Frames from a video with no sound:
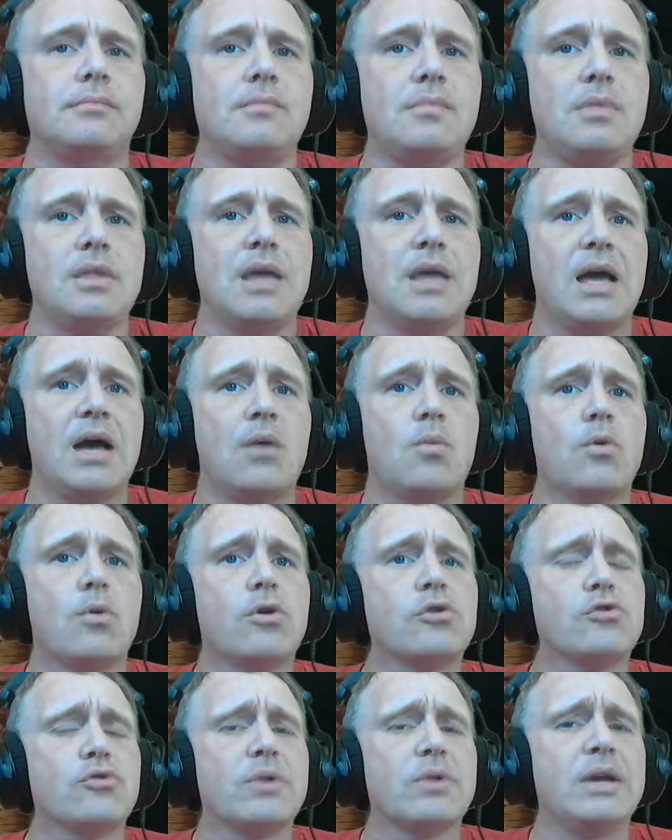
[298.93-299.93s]
Yeah, we're
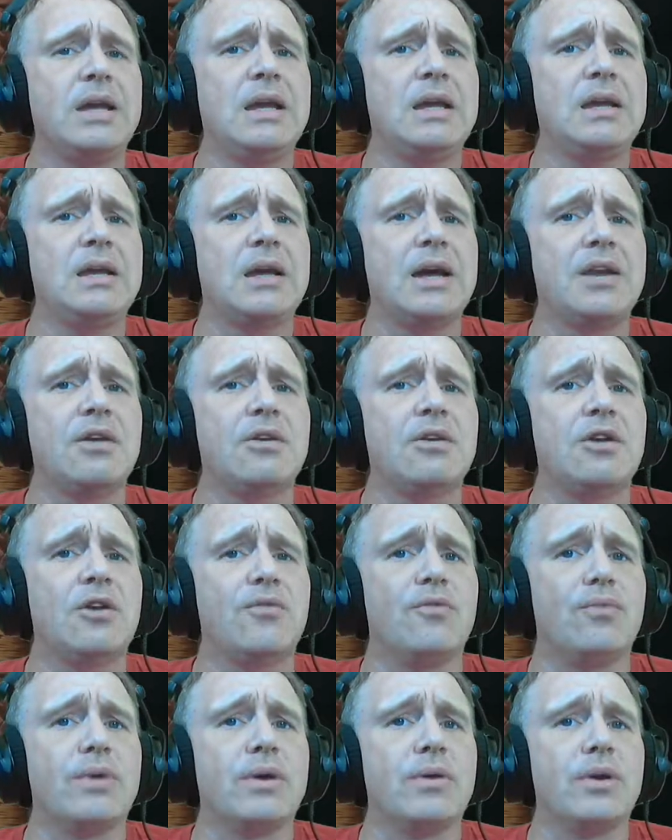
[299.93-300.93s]
green. I don't know
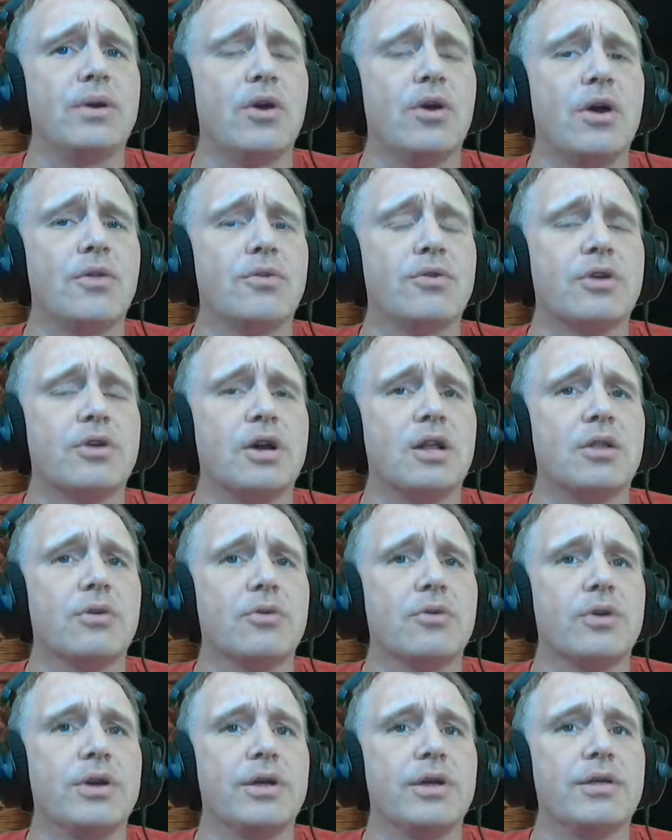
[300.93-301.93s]
what our other
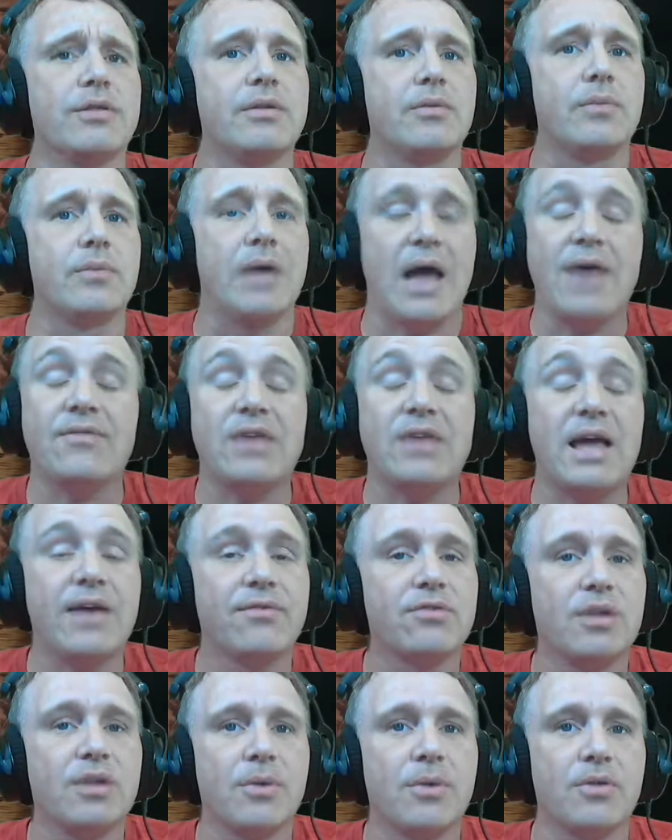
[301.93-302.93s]
color is. We have to
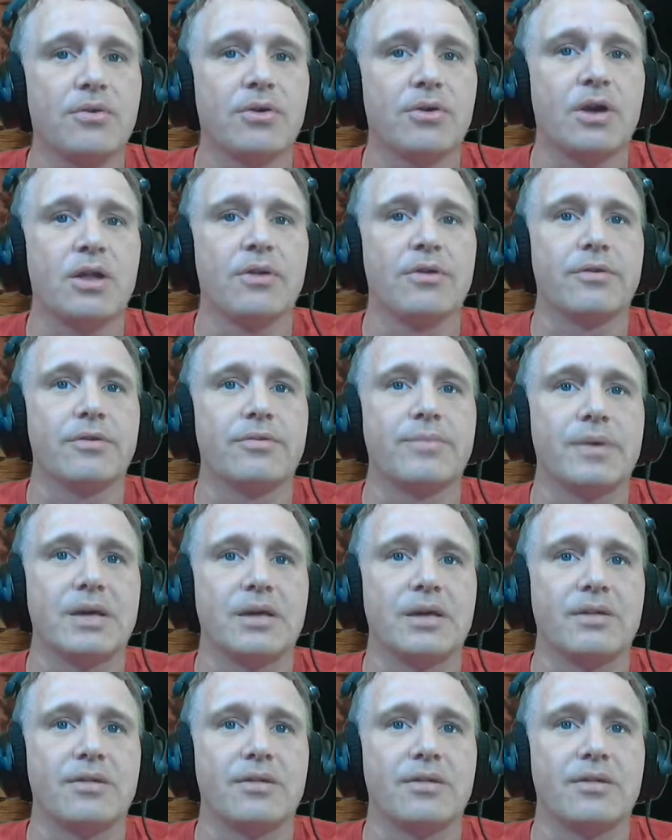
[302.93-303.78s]
have some other colors because